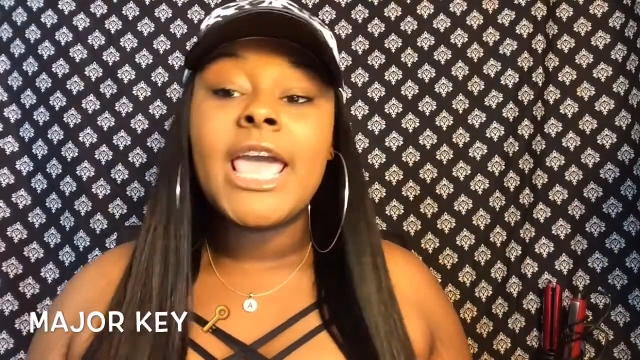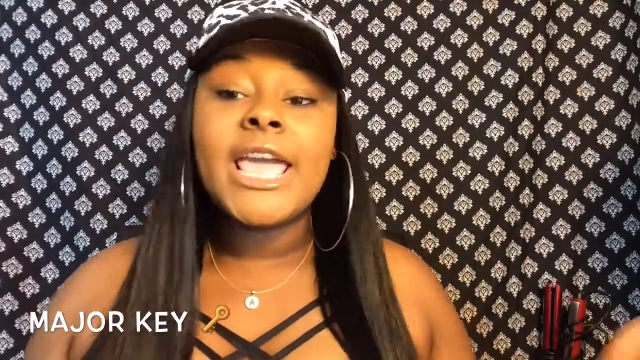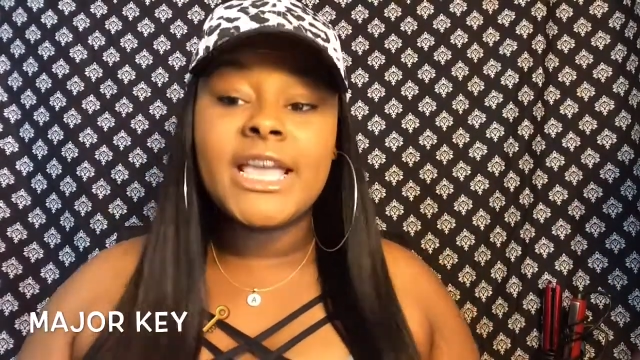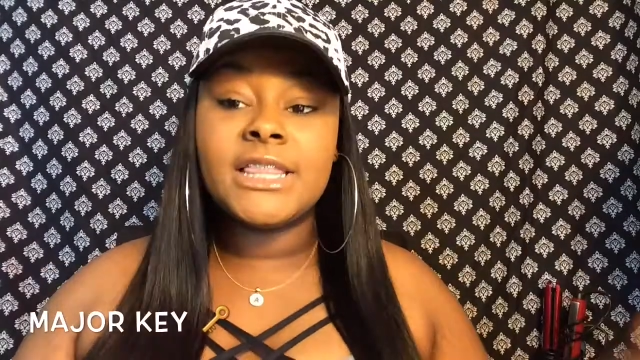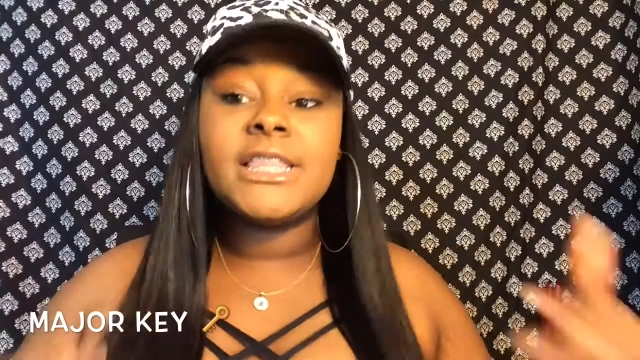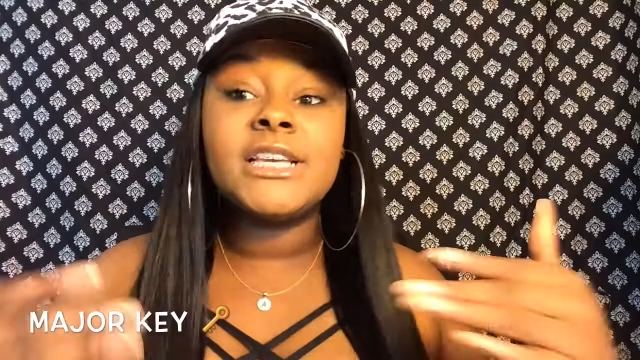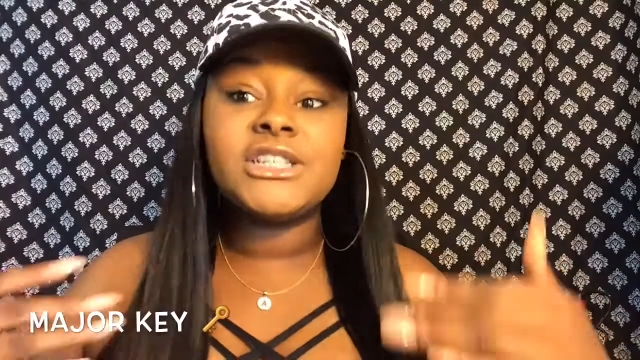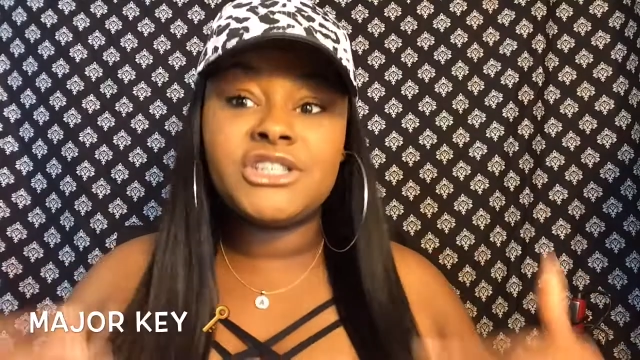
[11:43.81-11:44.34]

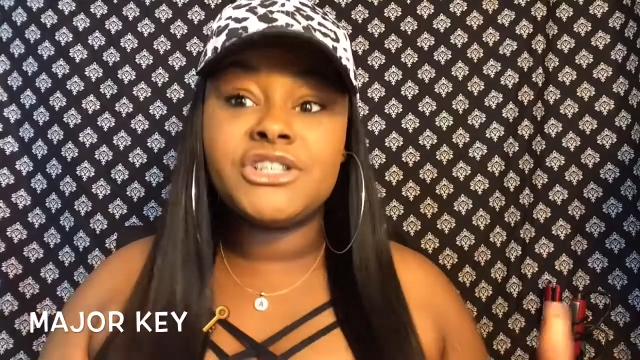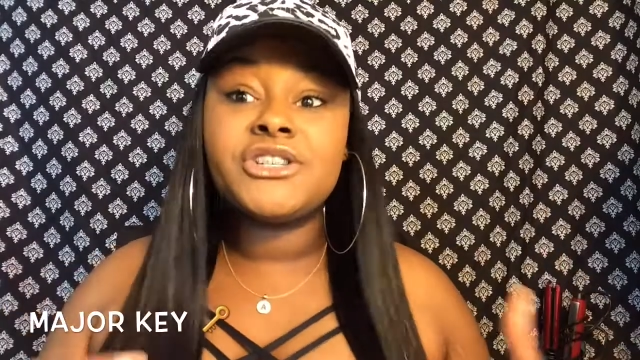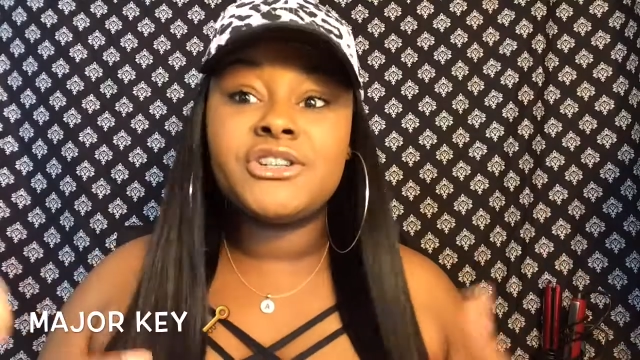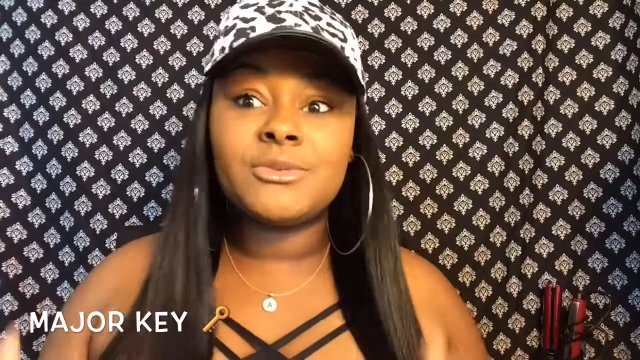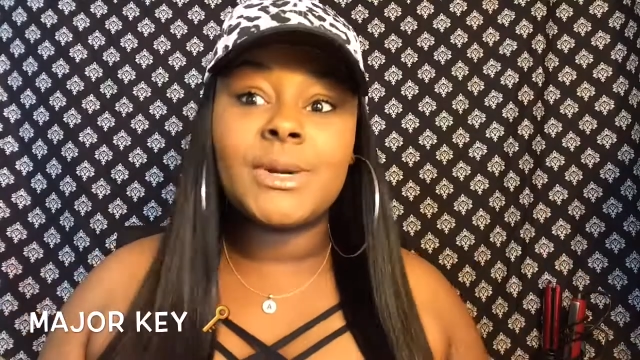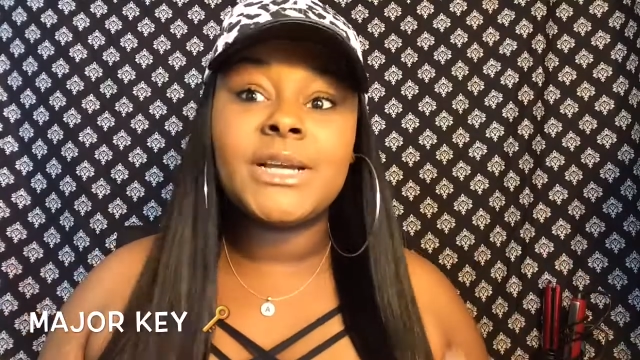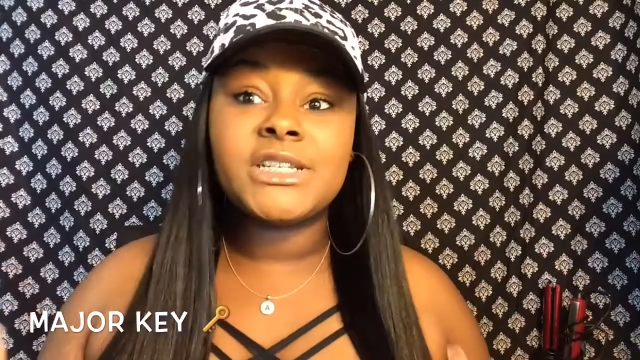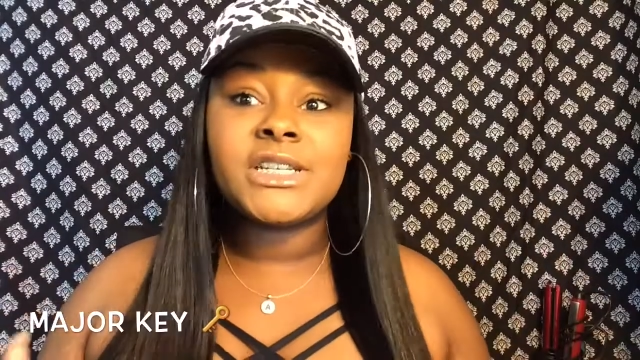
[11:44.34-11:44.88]
in this
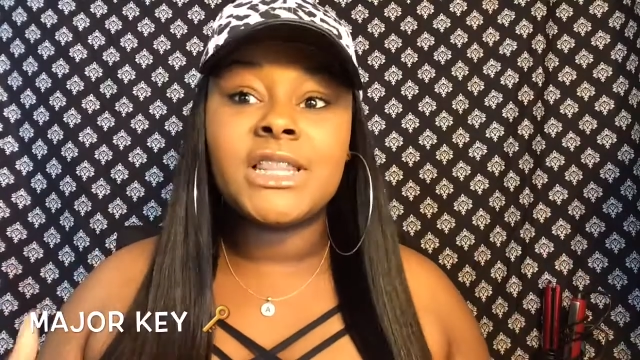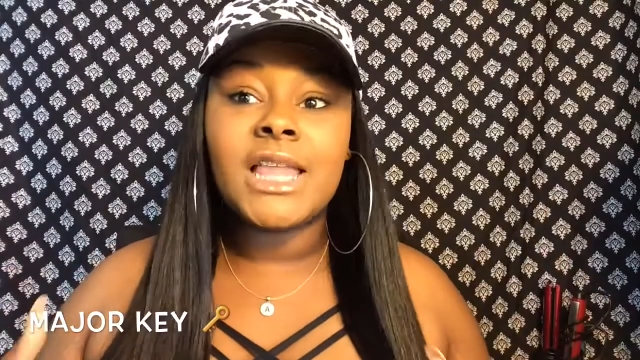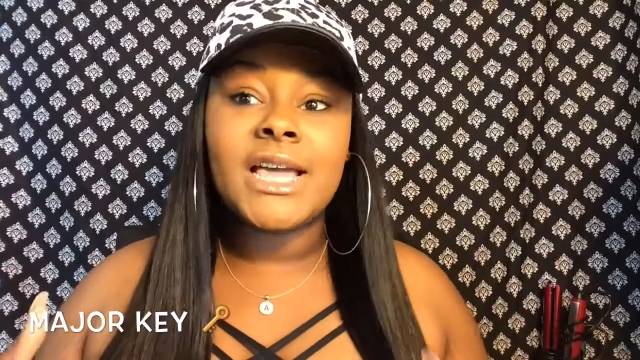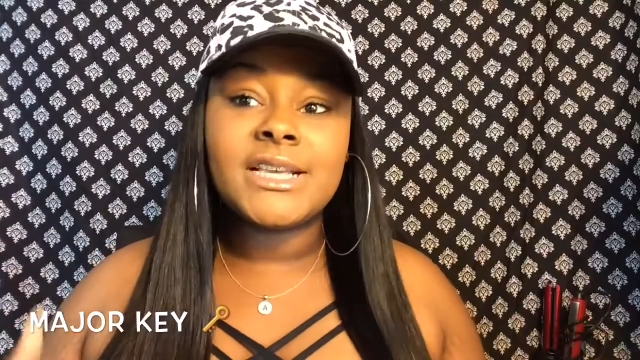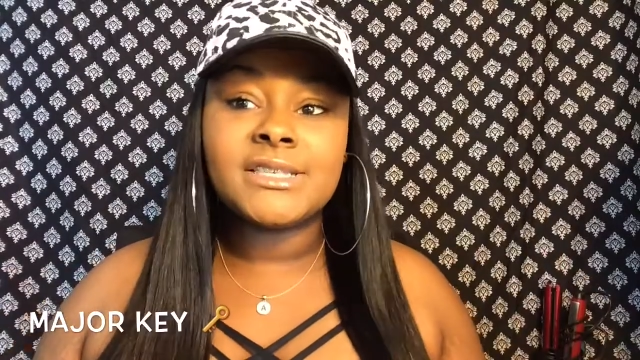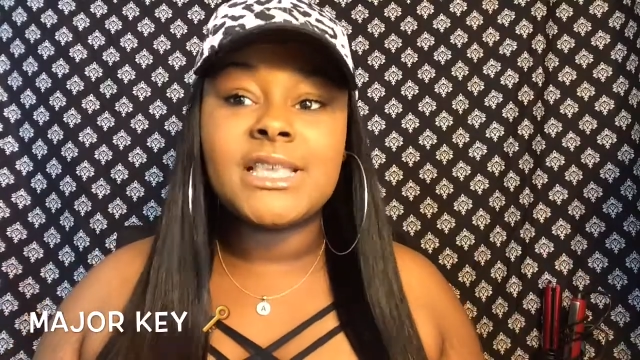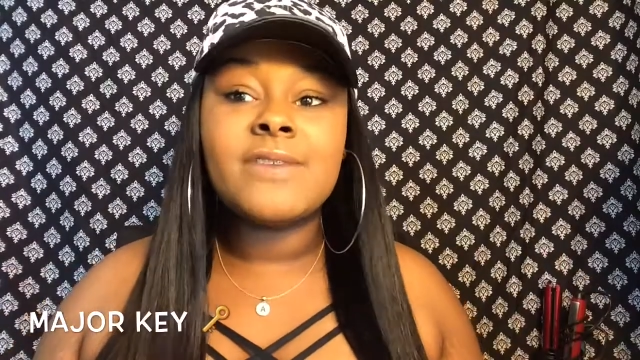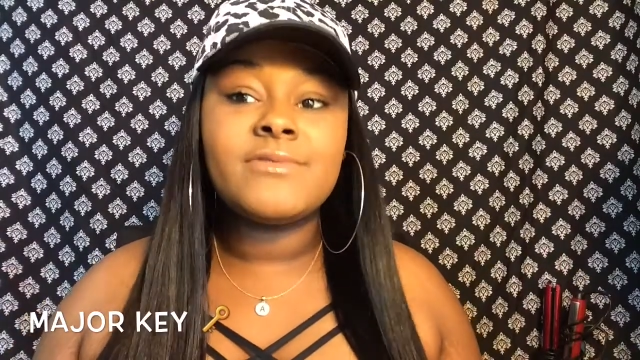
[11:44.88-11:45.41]
generation,
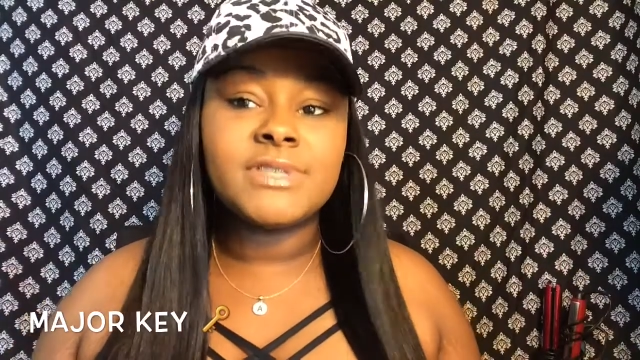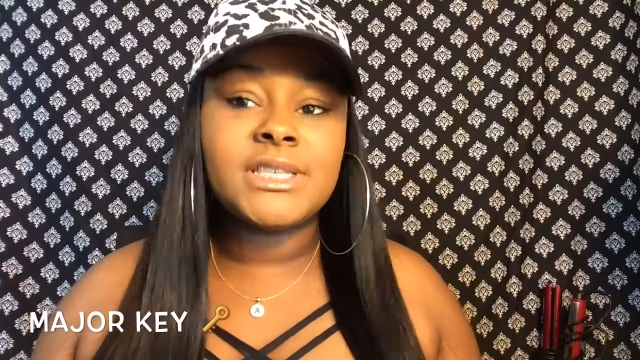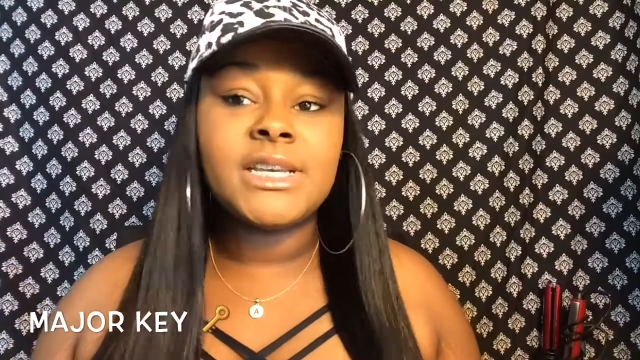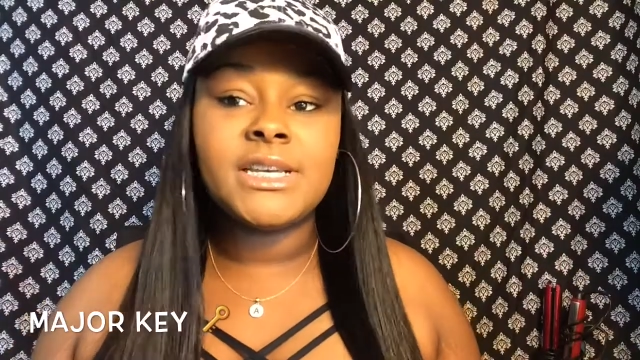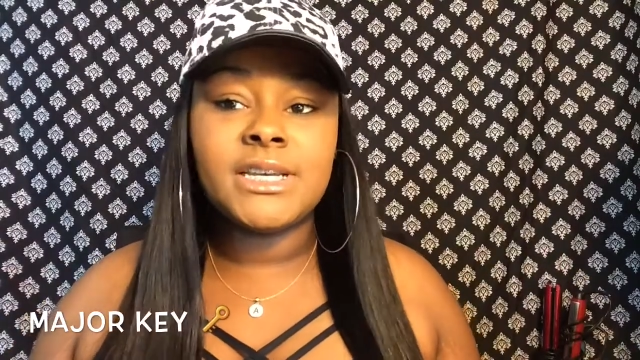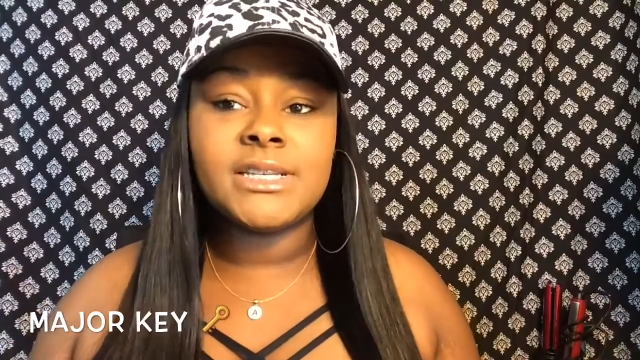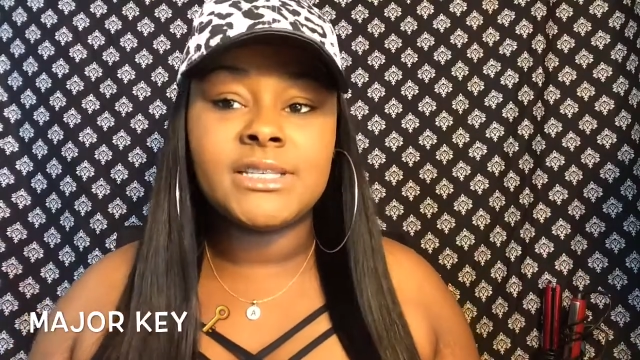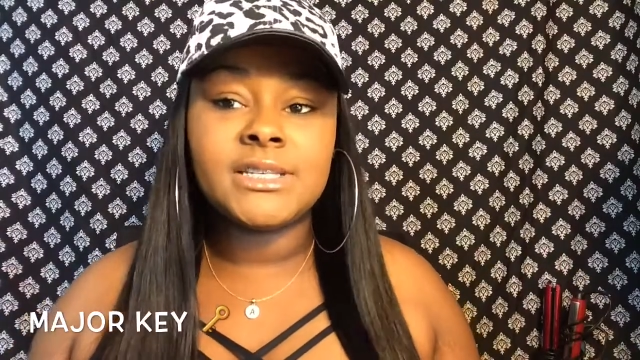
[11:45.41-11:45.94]
like
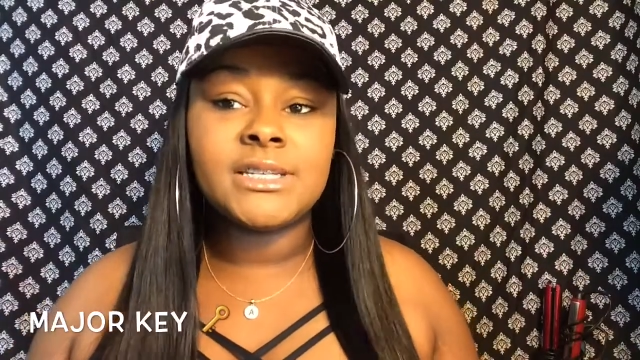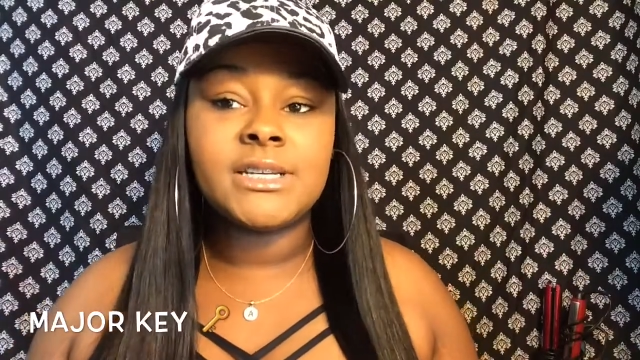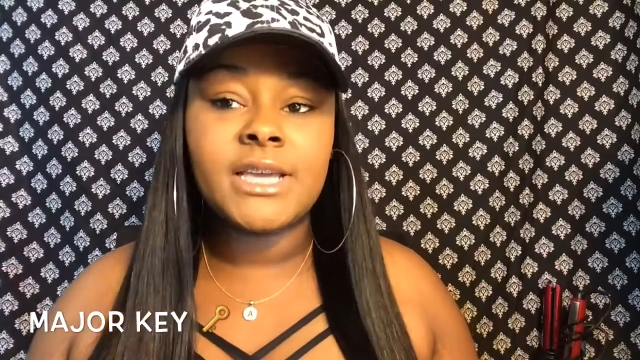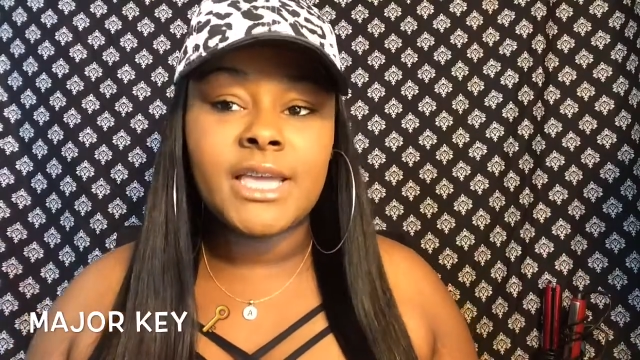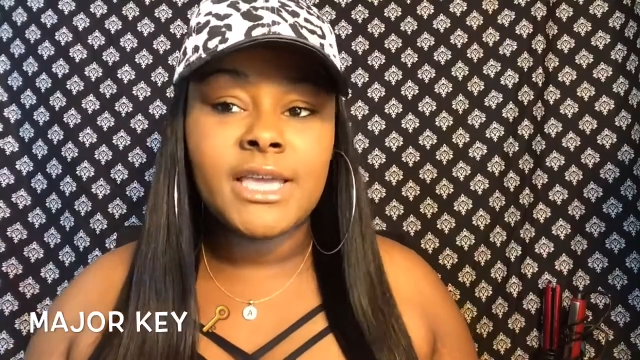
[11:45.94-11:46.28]
17 is a good